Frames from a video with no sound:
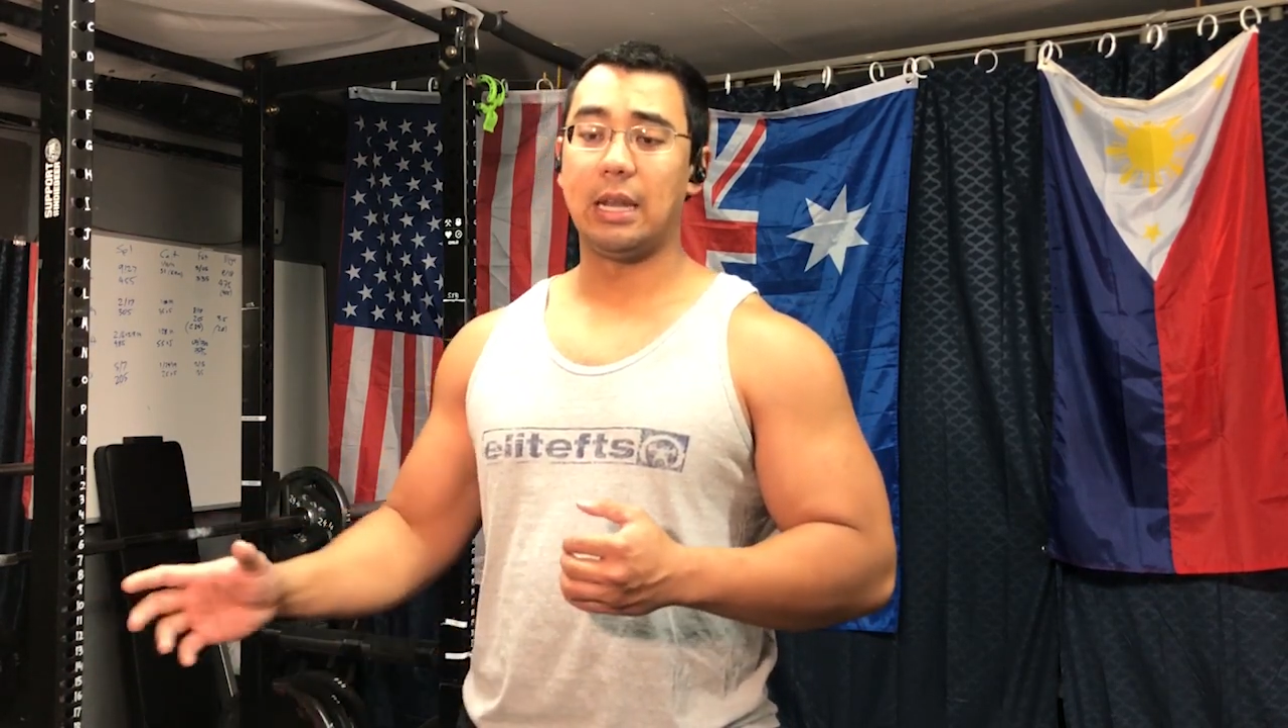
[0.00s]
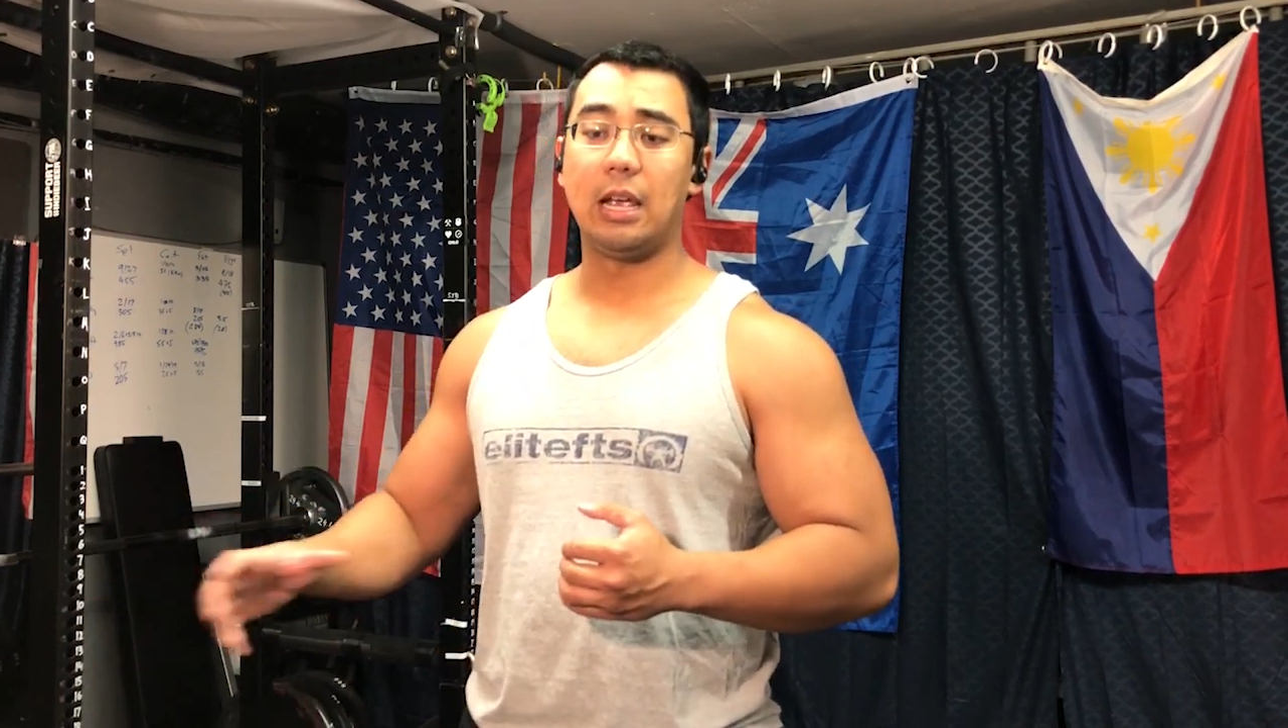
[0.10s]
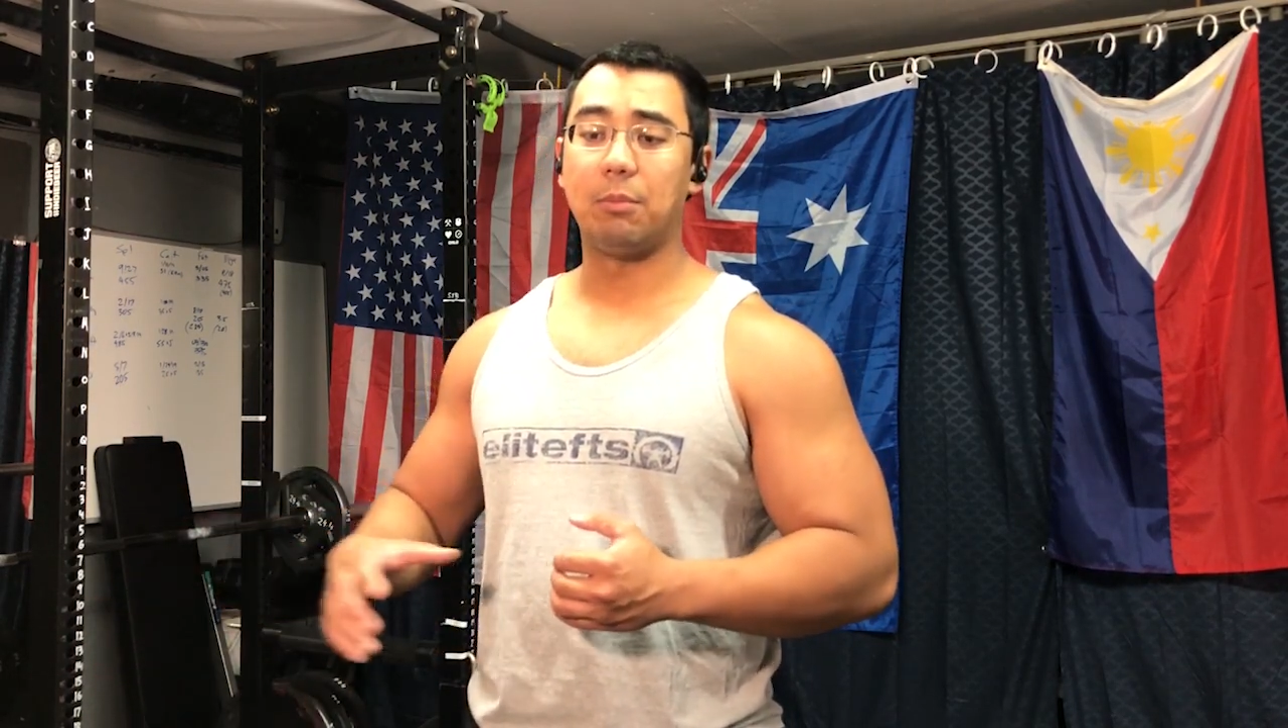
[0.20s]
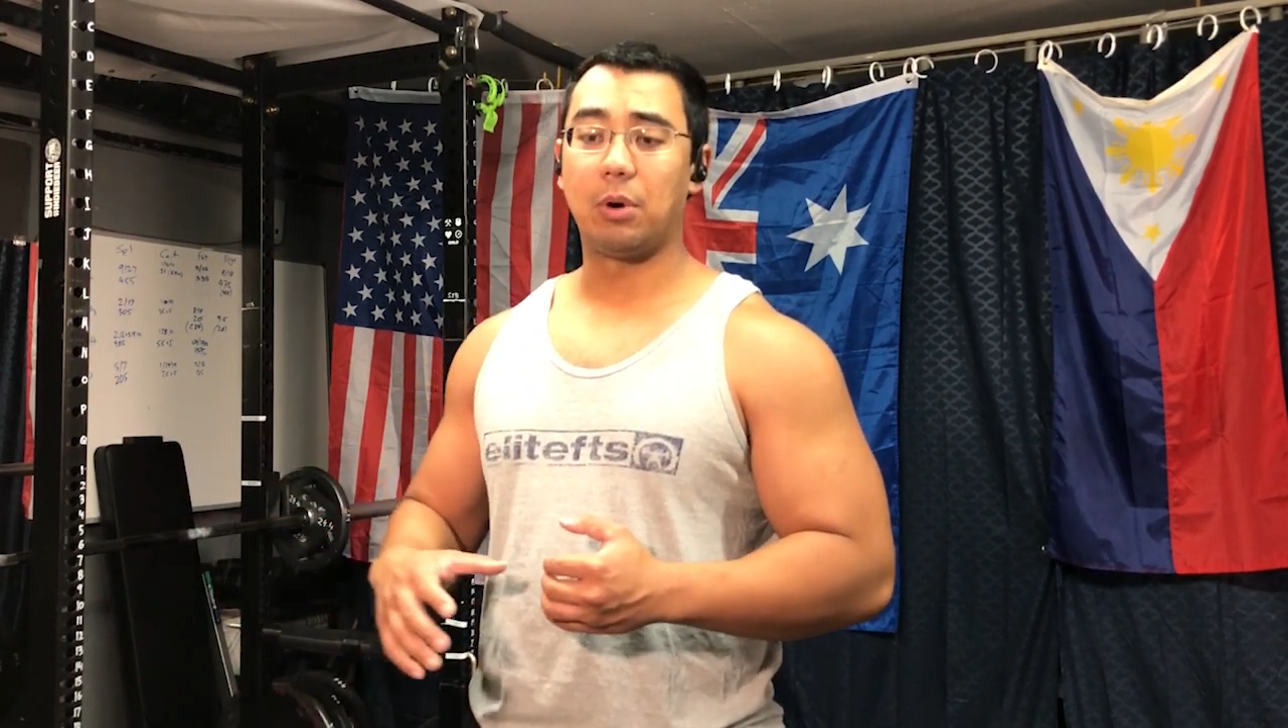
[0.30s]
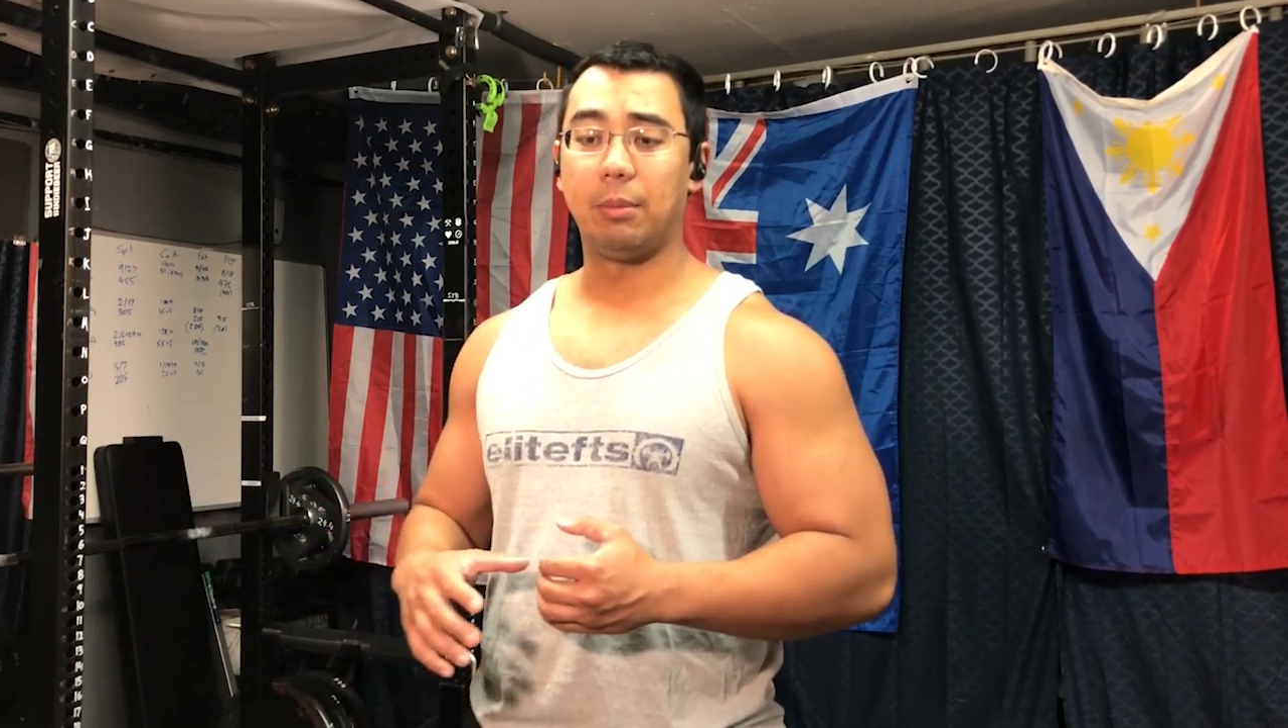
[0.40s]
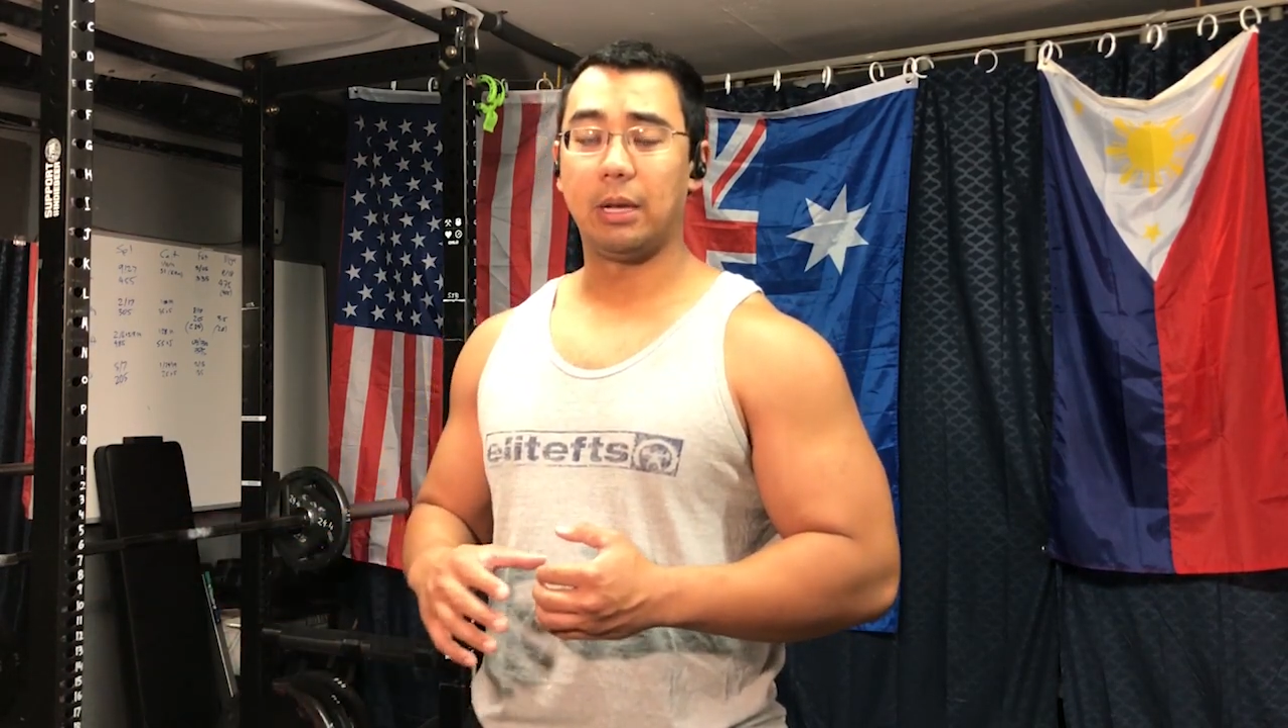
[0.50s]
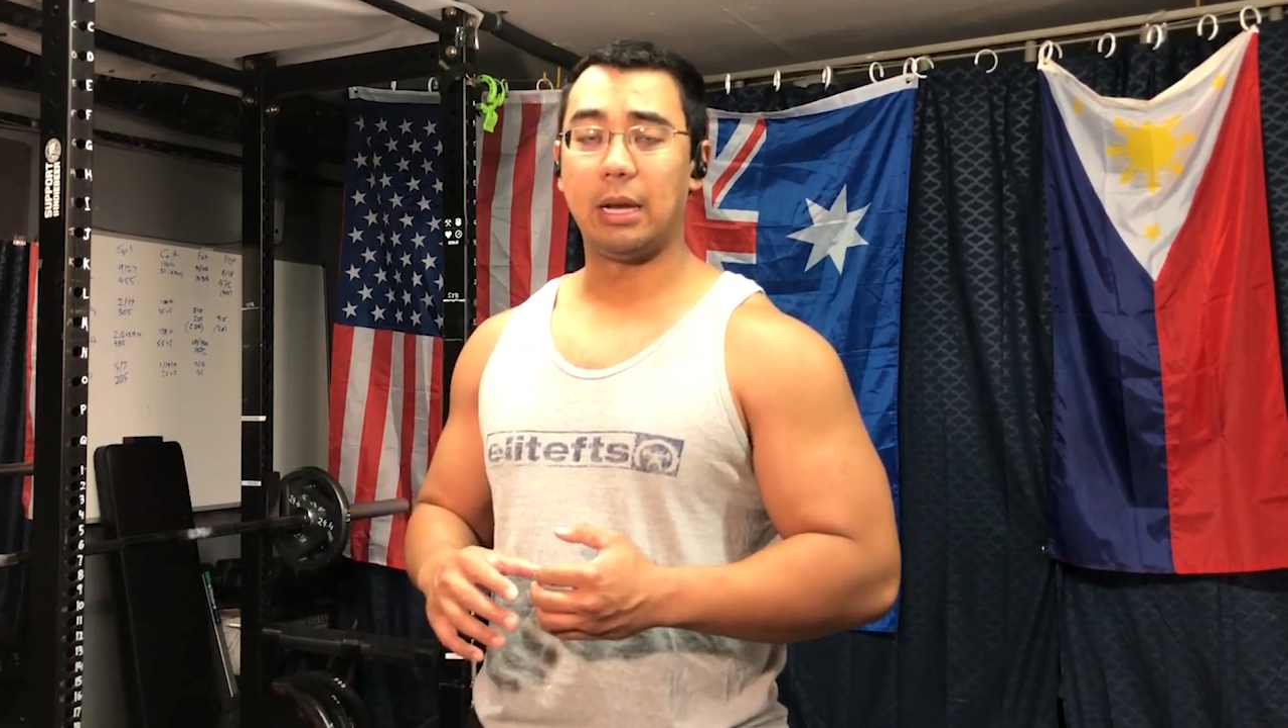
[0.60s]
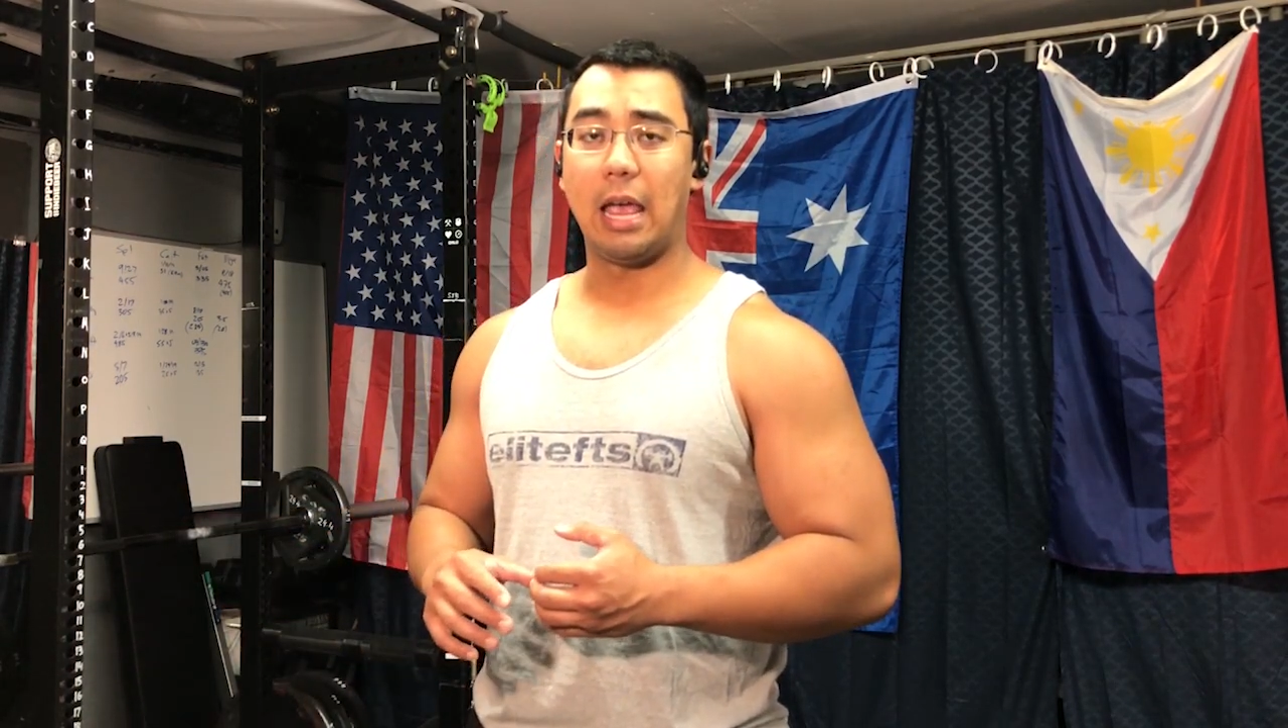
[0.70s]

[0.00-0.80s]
Today I'm probably going